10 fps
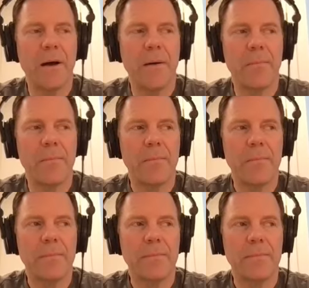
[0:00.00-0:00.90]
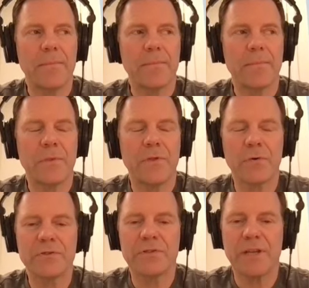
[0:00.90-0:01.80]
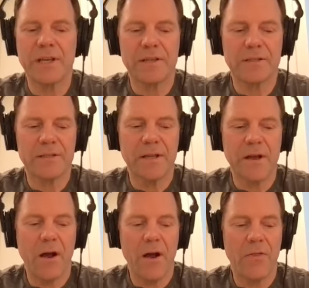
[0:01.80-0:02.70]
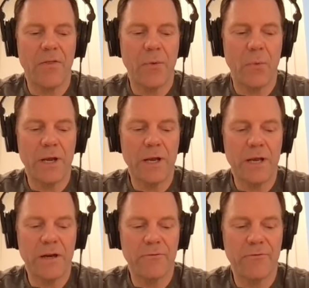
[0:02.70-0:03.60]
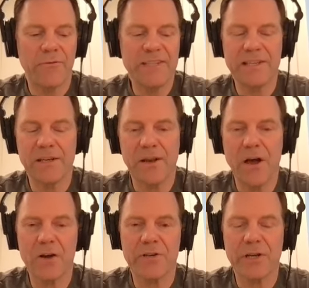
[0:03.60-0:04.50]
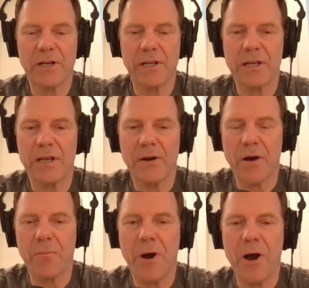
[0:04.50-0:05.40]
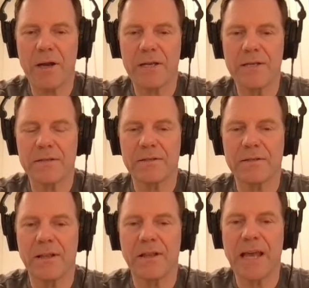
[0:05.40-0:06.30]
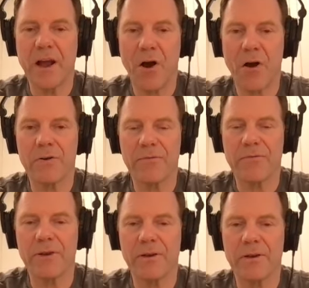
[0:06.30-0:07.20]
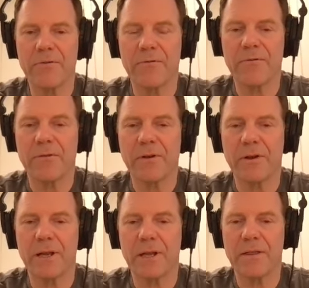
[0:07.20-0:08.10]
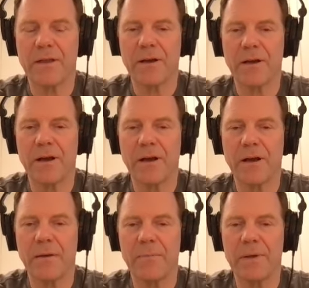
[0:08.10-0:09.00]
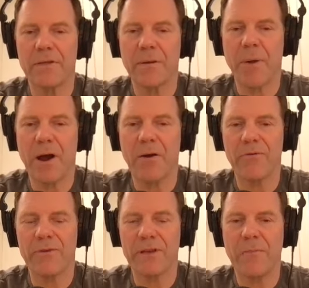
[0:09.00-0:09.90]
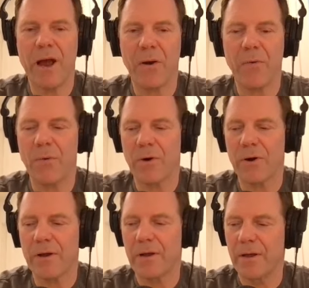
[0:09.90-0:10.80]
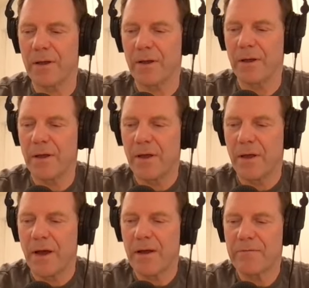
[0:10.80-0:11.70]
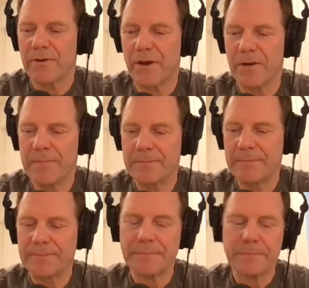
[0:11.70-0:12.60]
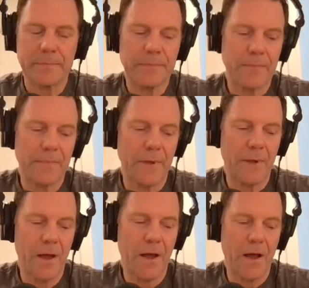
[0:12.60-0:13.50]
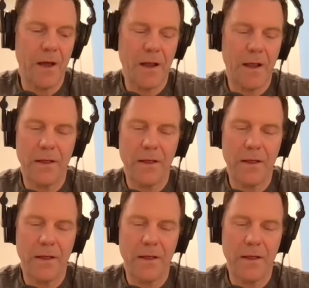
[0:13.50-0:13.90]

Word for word: um, those things the in physiologically in our bodies they are definitive like the um, in the biofeedback work i've done uh,